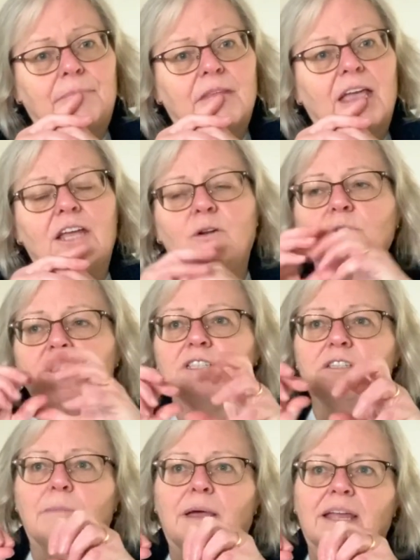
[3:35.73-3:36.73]
It all just
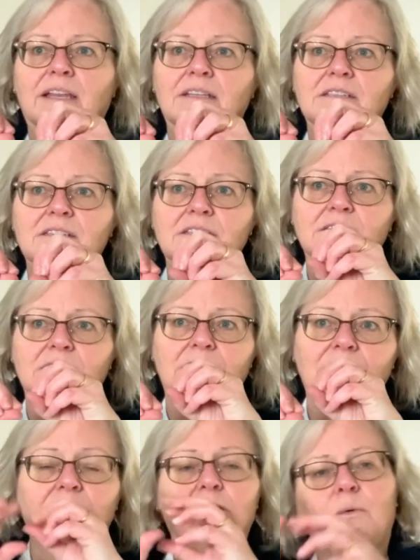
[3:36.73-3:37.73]
depends.
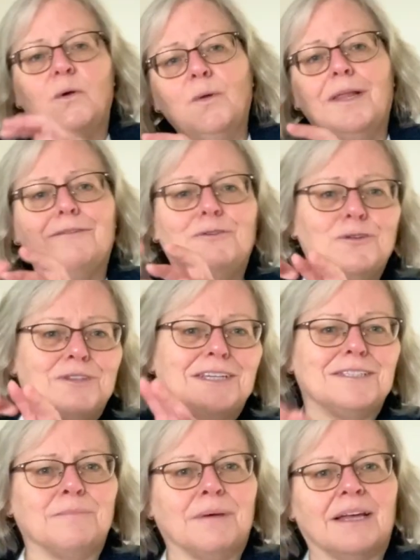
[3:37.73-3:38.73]
You know, we all have good
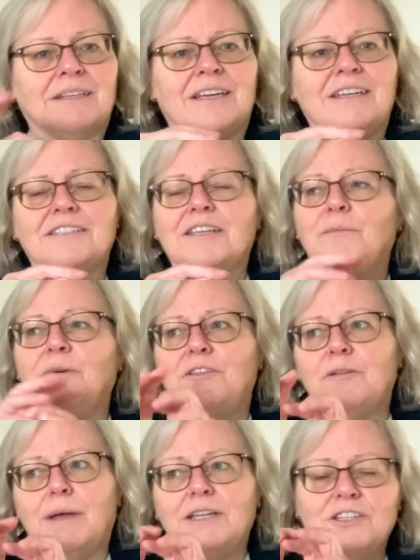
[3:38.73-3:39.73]
days and bad days, and with
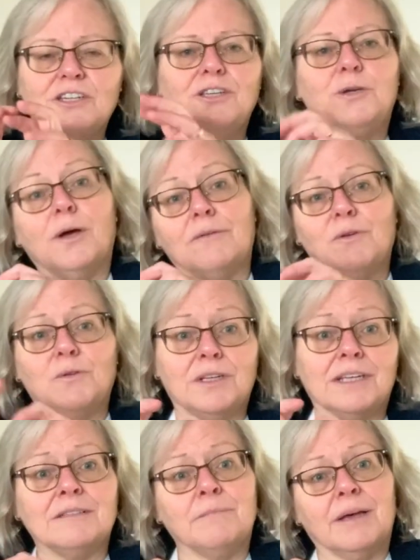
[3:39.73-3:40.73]
dementia you have good
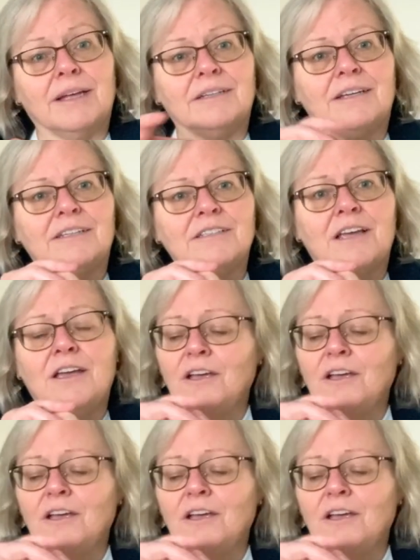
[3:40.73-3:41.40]
days and bad days.